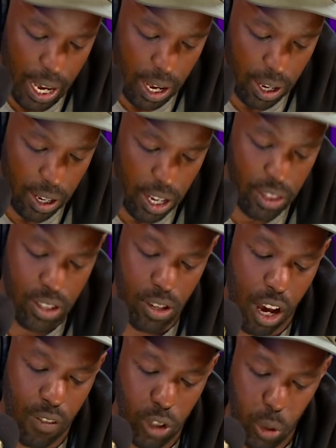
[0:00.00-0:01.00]
uh, in this
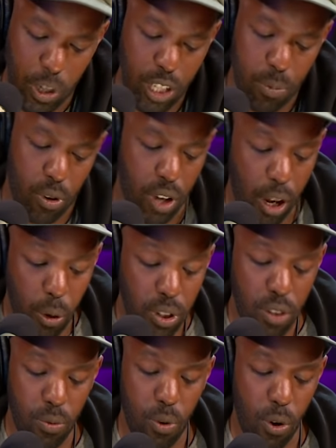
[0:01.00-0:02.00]
novel, you explore not
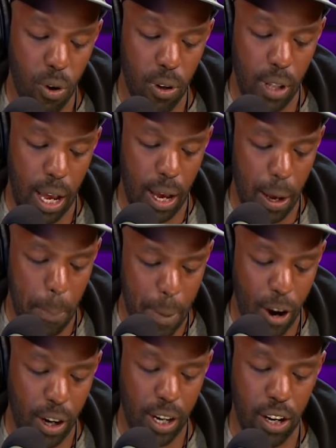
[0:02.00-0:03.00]
only the role uh,
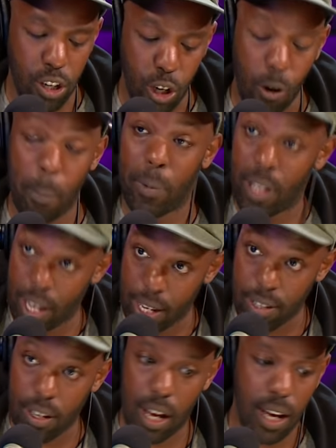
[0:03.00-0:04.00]
America and Europe
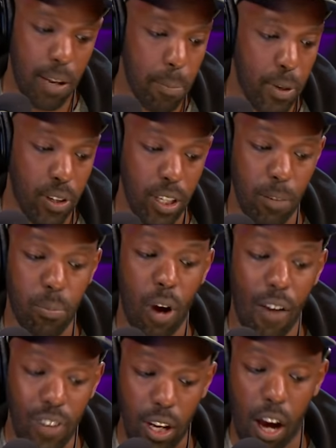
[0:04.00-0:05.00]
played uh, in building and
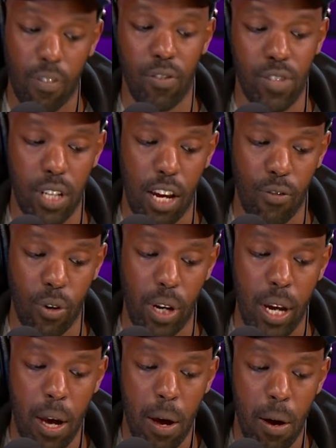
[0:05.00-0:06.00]
profiting off of slavery,